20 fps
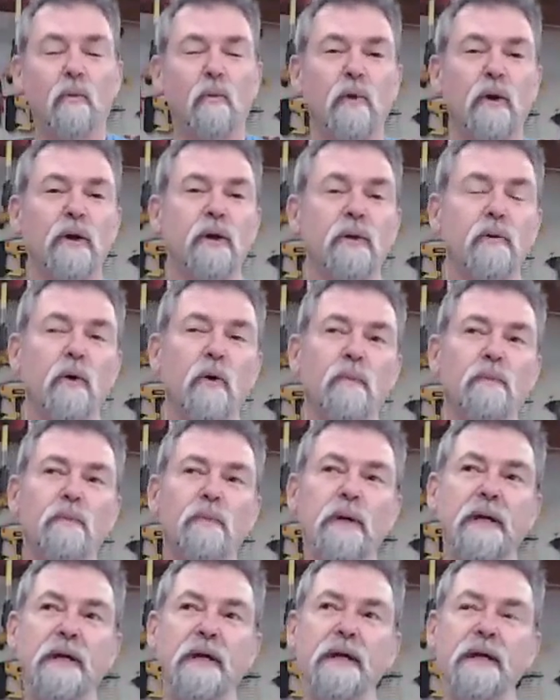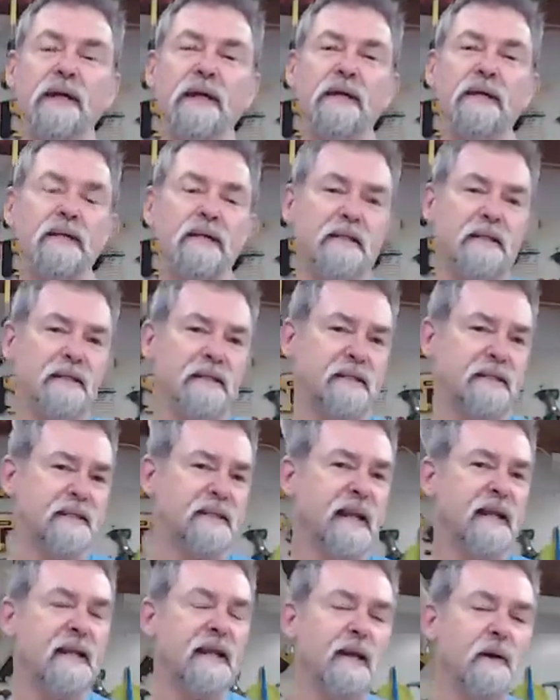we will be
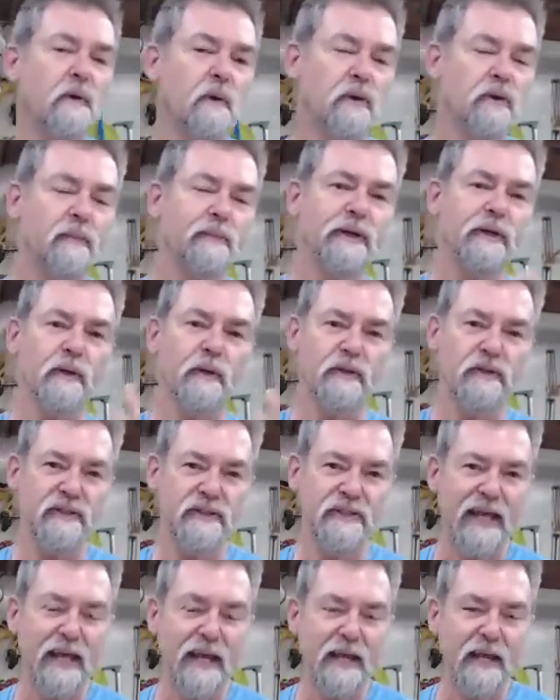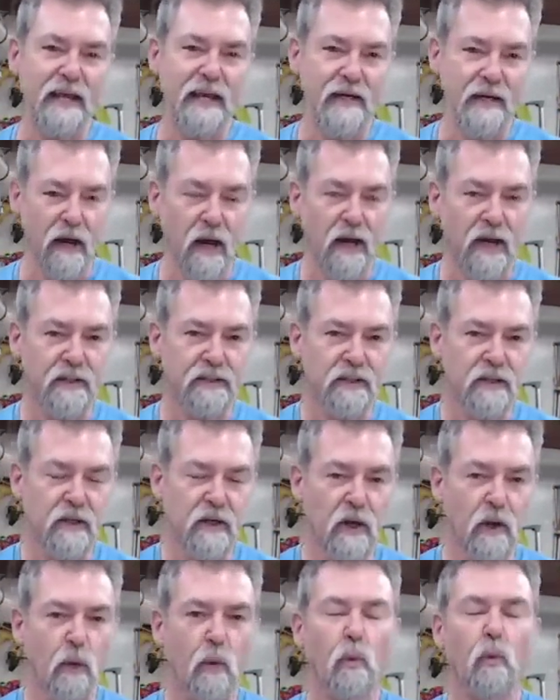Sunday, which will be your Saturday night,
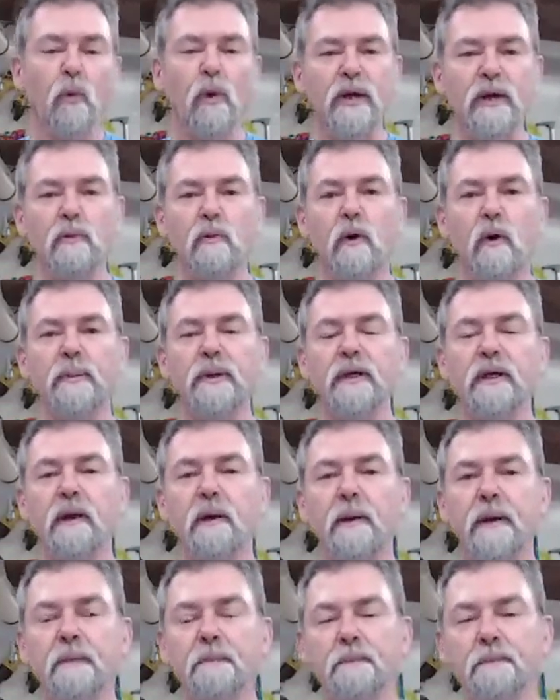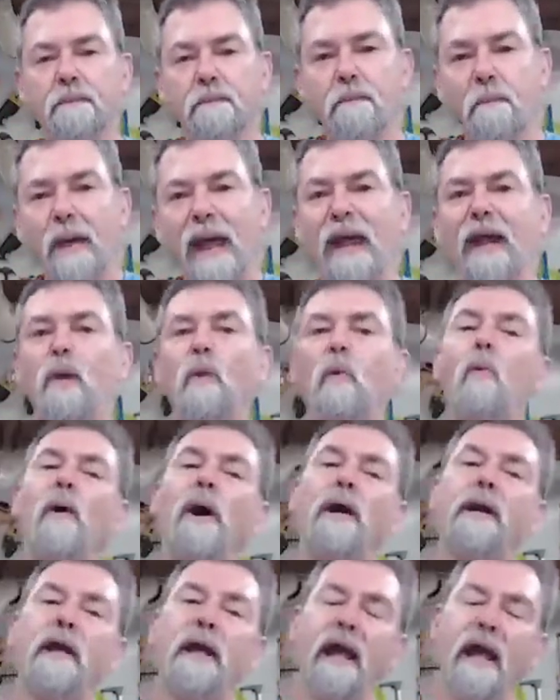we will be going back
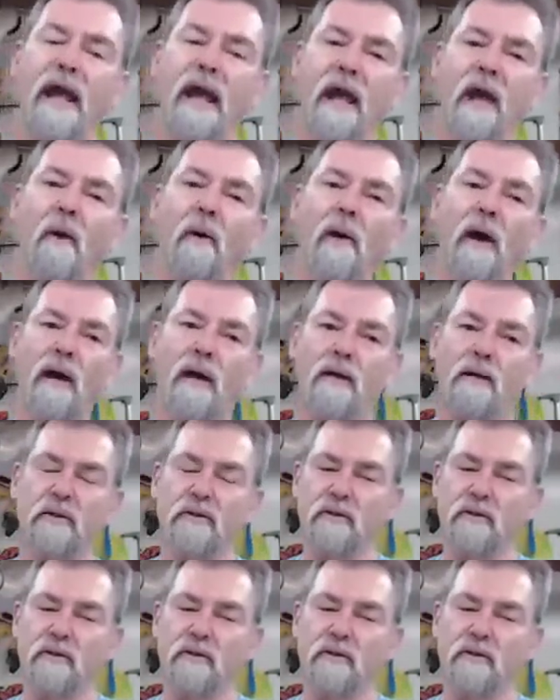1 hour.